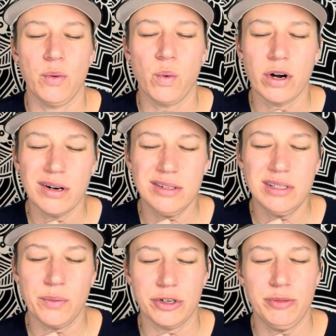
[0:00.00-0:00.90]
words
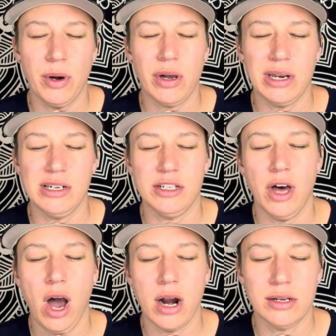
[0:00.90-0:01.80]
that were spoken into the
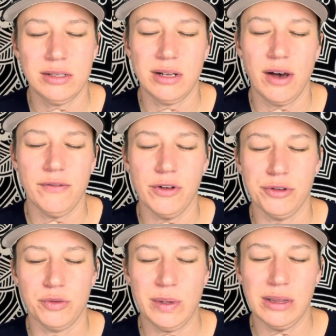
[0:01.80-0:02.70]
hearts of
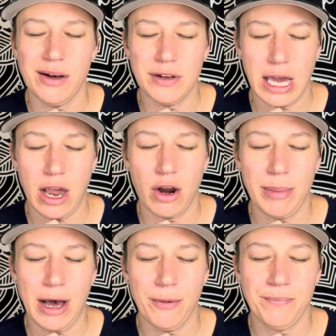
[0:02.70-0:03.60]
those we love and care
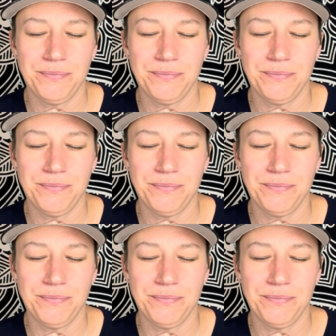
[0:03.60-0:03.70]
about.